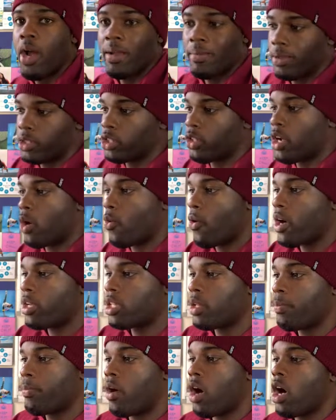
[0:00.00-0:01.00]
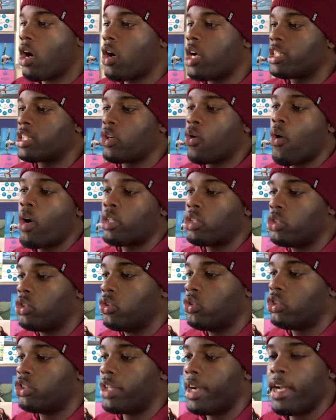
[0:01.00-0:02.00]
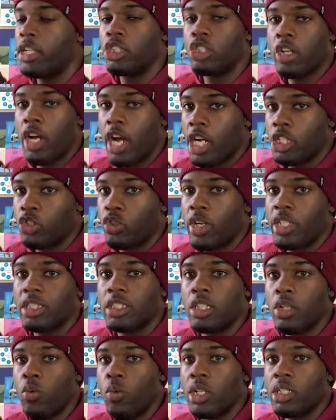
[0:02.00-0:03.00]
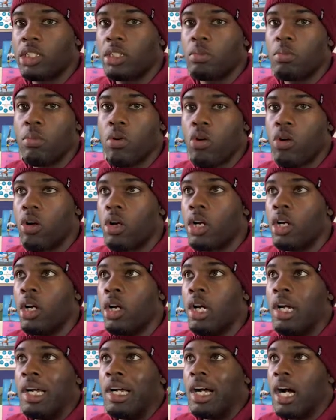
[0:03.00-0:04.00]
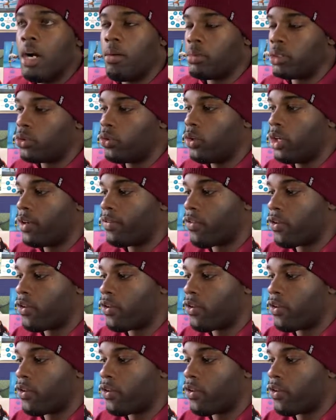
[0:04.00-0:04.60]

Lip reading: right, so now we're at the part, it's going to change your address to what's more suited